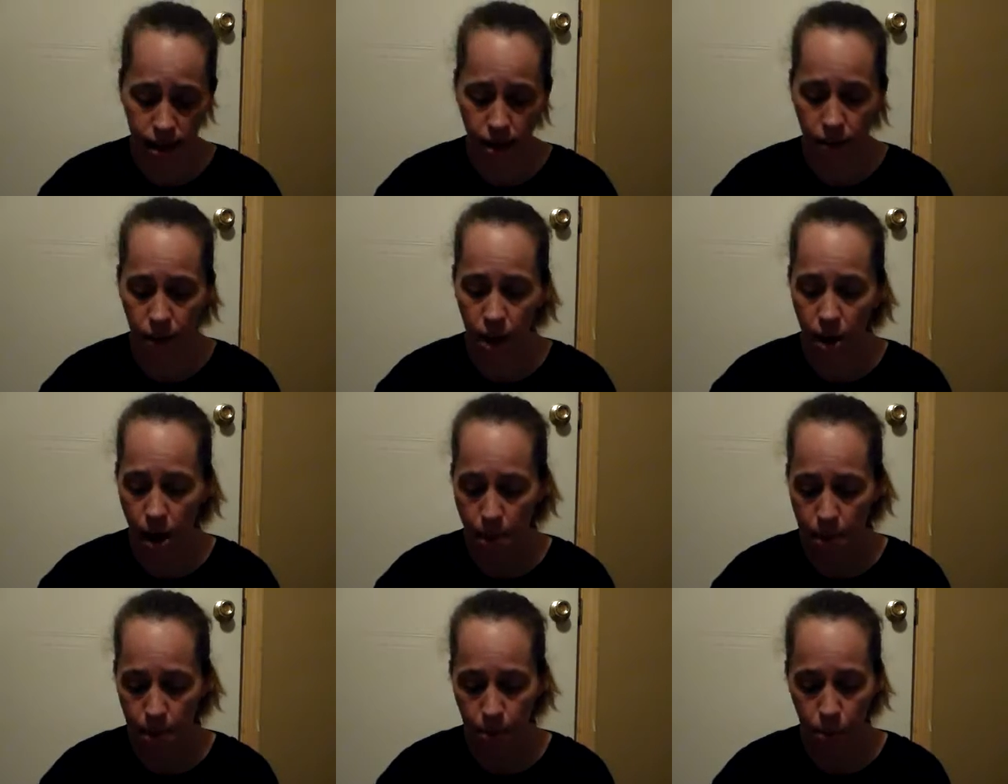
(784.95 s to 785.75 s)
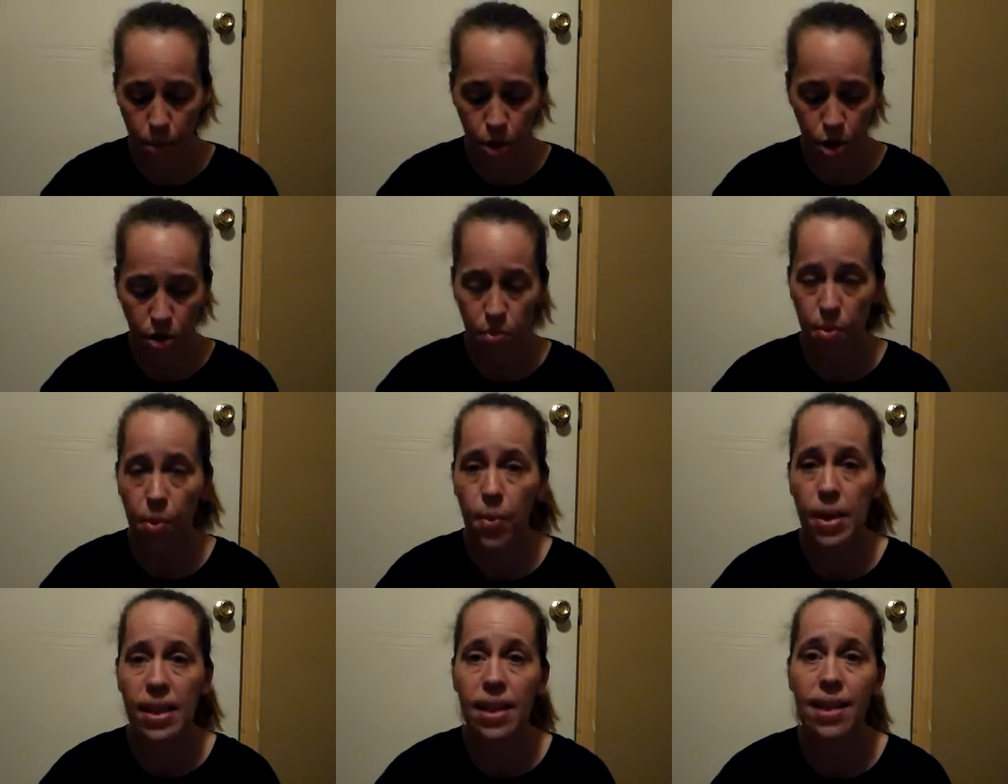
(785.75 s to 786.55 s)
I guess they figured out people were
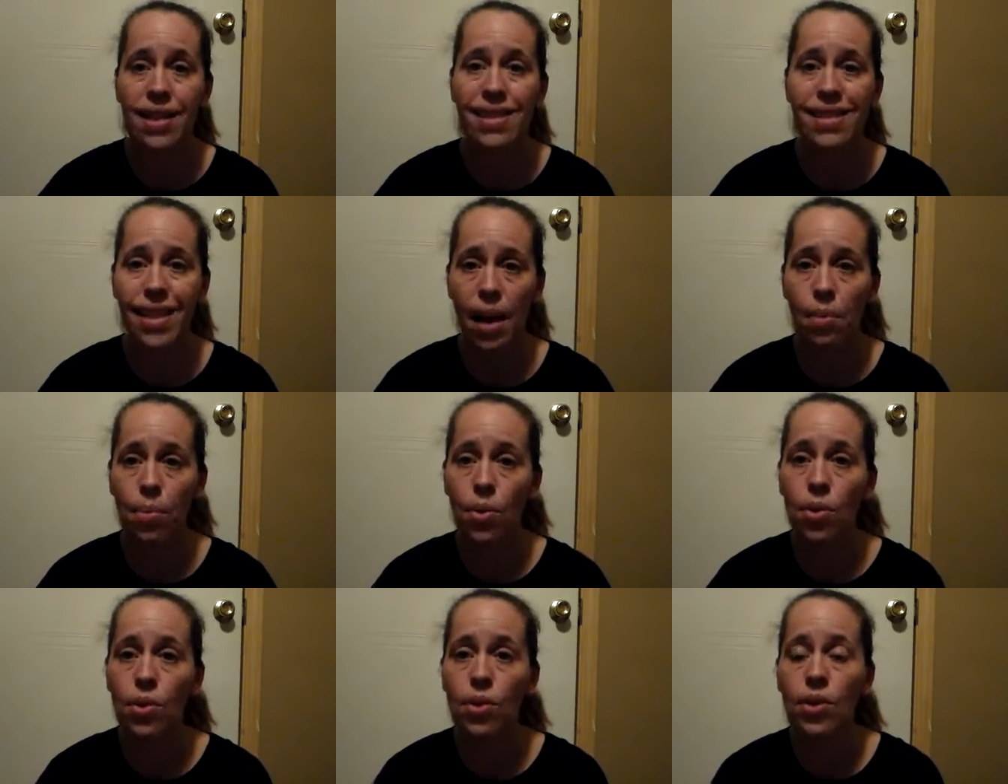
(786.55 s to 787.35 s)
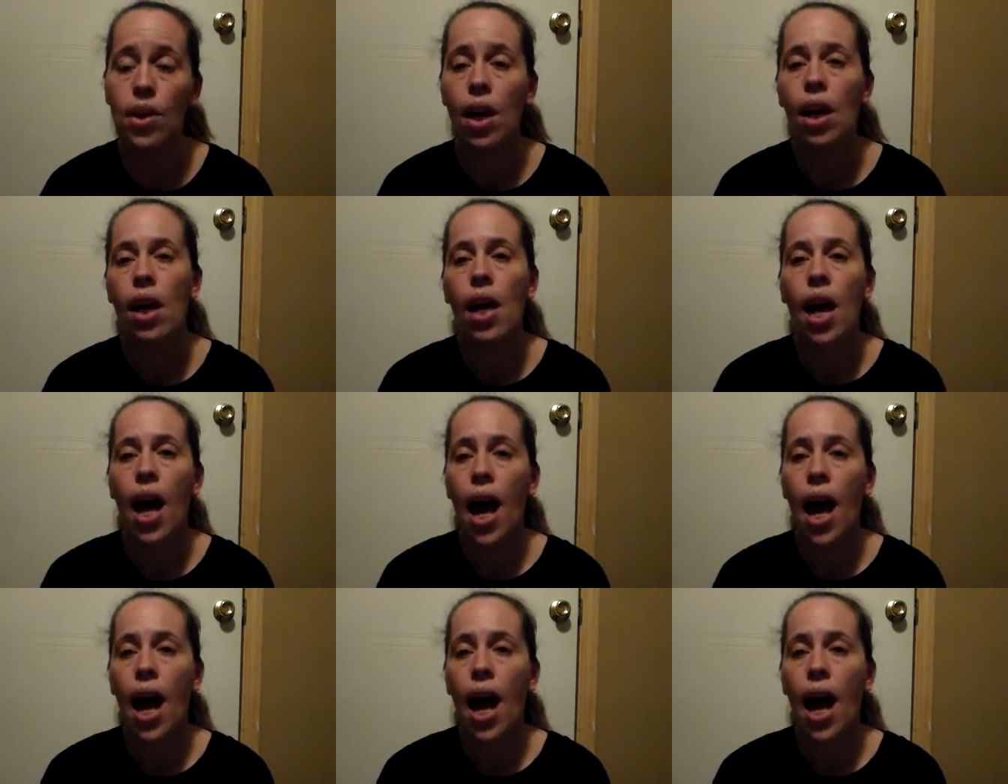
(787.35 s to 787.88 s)
just requesting the samples